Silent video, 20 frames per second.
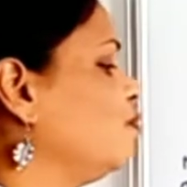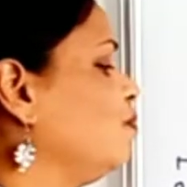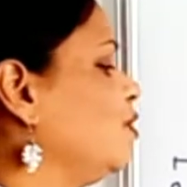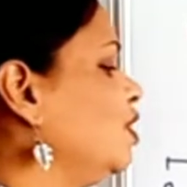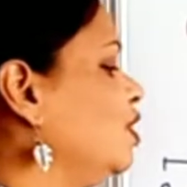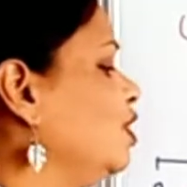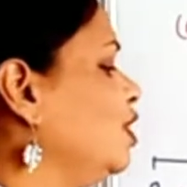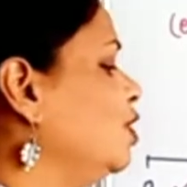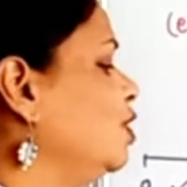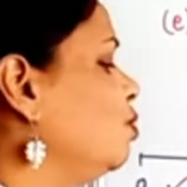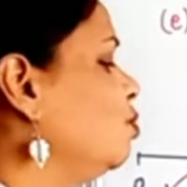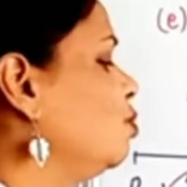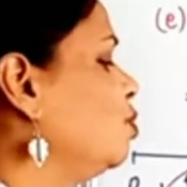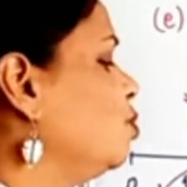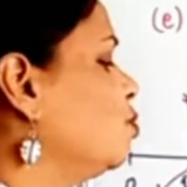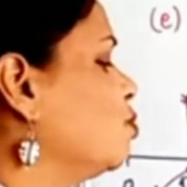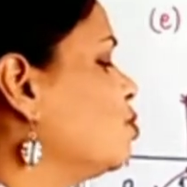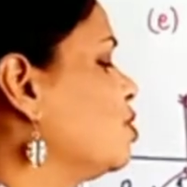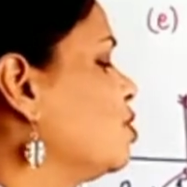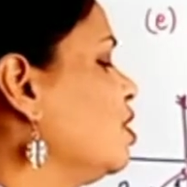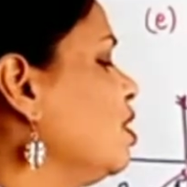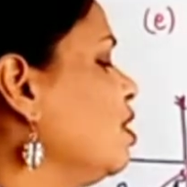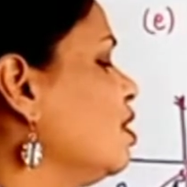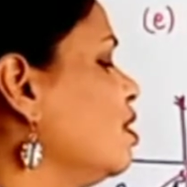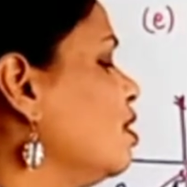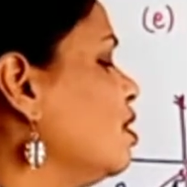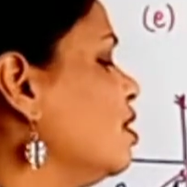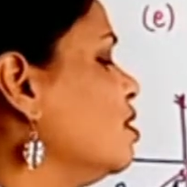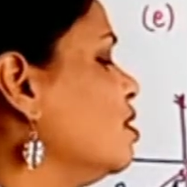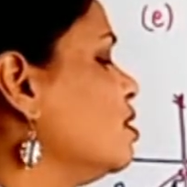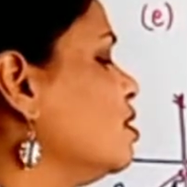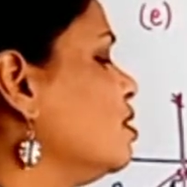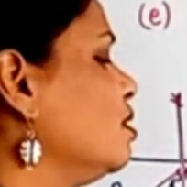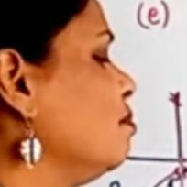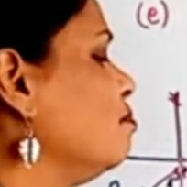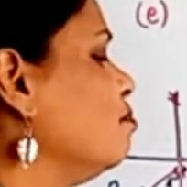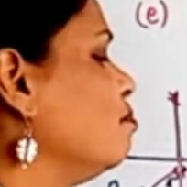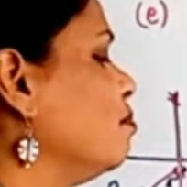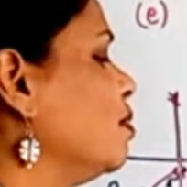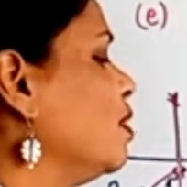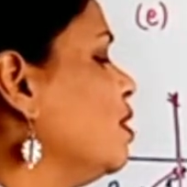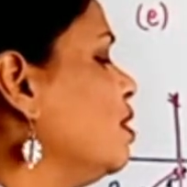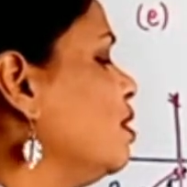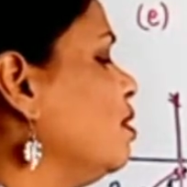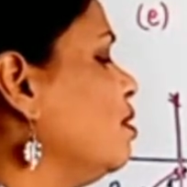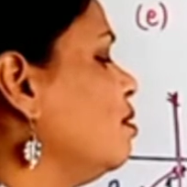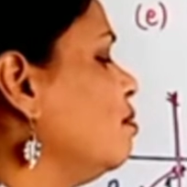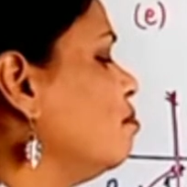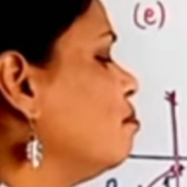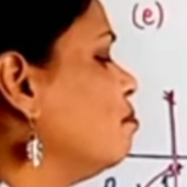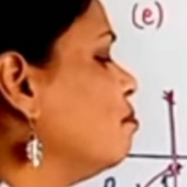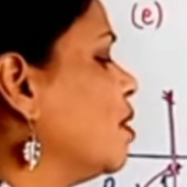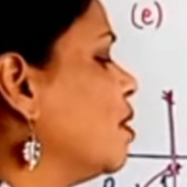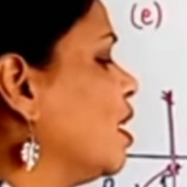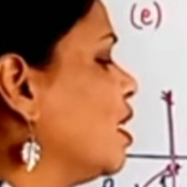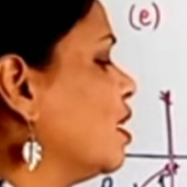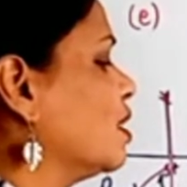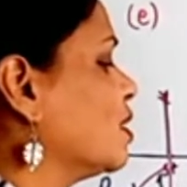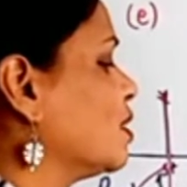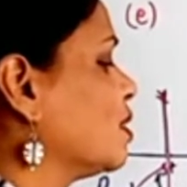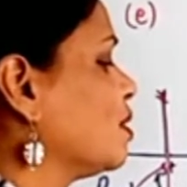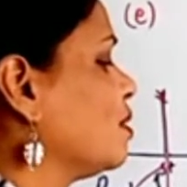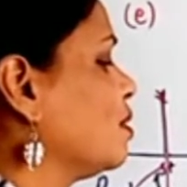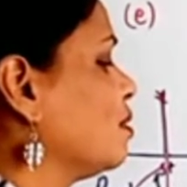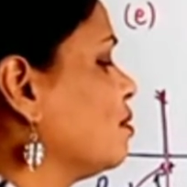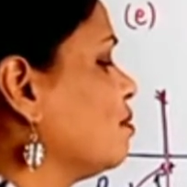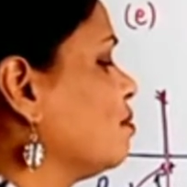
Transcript: we need to use the simple past.